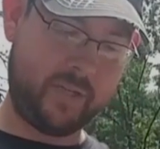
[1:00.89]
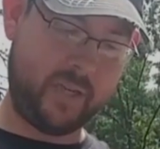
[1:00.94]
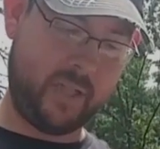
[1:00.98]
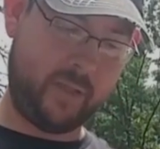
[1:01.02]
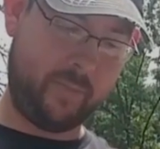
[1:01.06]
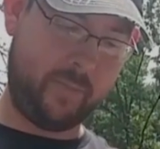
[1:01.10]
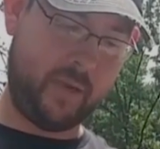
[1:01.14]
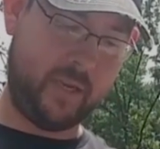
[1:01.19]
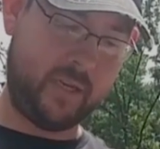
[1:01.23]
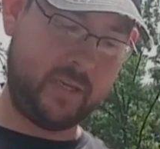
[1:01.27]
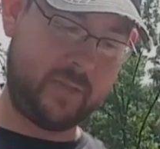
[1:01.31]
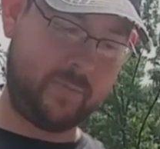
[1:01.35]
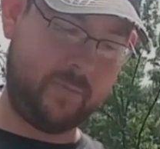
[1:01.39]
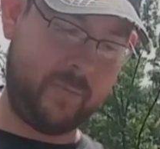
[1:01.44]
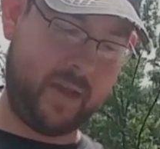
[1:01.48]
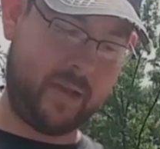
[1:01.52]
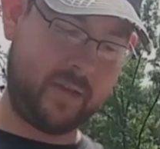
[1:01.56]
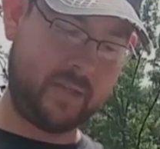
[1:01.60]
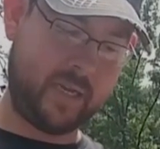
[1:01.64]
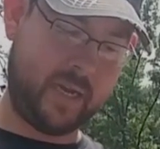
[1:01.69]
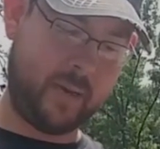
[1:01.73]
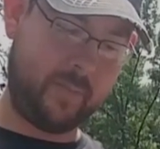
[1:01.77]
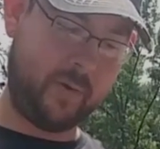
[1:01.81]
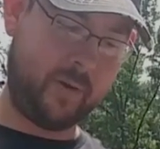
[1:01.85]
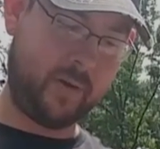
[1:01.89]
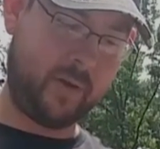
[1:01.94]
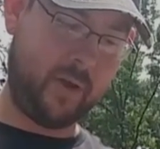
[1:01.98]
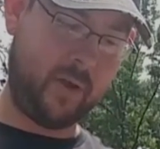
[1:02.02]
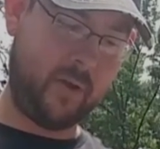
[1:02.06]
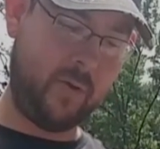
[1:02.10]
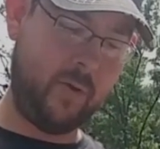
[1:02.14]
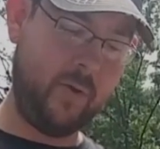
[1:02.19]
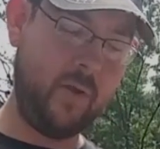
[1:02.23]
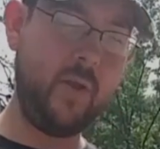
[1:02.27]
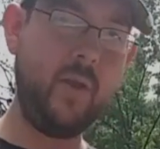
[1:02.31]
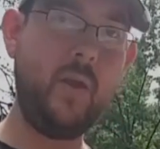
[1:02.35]
telling me it's about time to
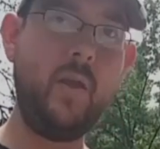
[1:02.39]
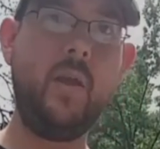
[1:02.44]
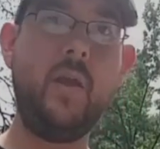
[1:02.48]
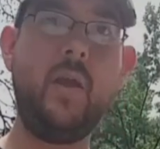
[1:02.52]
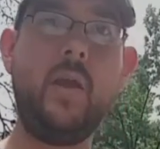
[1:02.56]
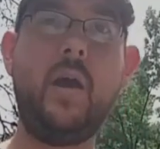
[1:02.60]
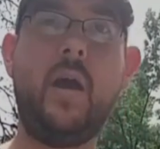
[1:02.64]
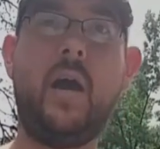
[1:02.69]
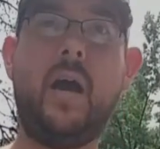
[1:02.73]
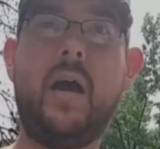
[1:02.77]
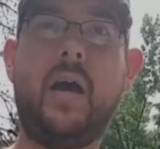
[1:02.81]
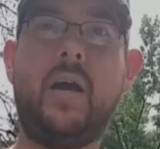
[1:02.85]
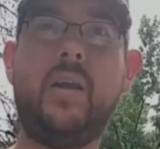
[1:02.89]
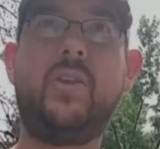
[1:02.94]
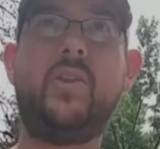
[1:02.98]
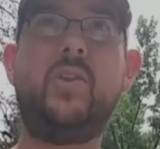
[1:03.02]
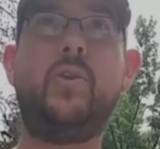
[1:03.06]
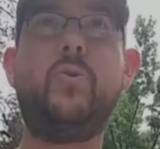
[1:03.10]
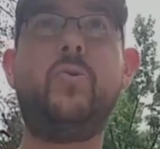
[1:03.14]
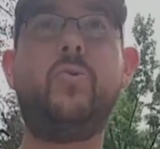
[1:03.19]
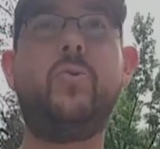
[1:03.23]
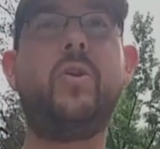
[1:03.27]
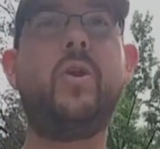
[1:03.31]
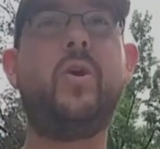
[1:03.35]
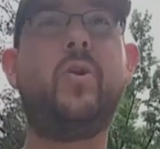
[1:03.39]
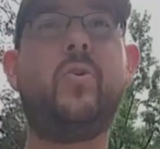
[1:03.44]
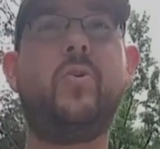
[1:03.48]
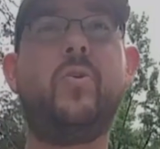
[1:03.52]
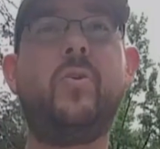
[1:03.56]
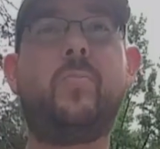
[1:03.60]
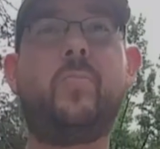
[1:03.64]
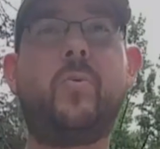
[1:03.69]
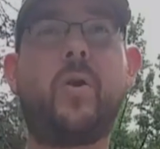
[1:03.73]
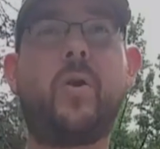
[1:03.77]
go. You know the